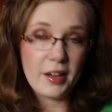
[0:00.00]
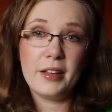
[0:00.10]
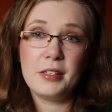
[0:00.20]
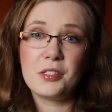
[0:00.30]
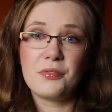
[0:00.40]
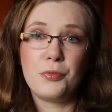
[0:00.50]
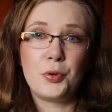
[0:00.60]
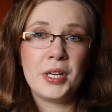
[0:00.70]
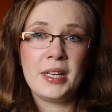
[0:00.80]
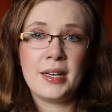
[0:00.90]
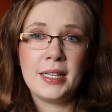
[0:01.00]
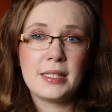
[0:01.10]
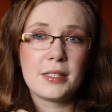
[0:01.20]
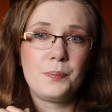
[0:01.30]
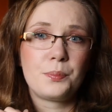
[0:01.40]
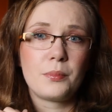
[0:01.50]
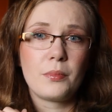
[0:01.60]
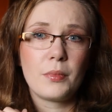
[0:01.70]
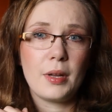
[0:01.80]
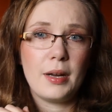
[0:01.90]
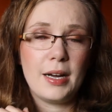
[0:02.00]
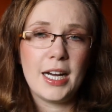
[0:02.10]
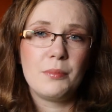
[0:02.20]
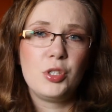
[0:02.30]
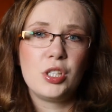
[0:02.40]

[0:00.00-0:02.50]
It is very nice. I'm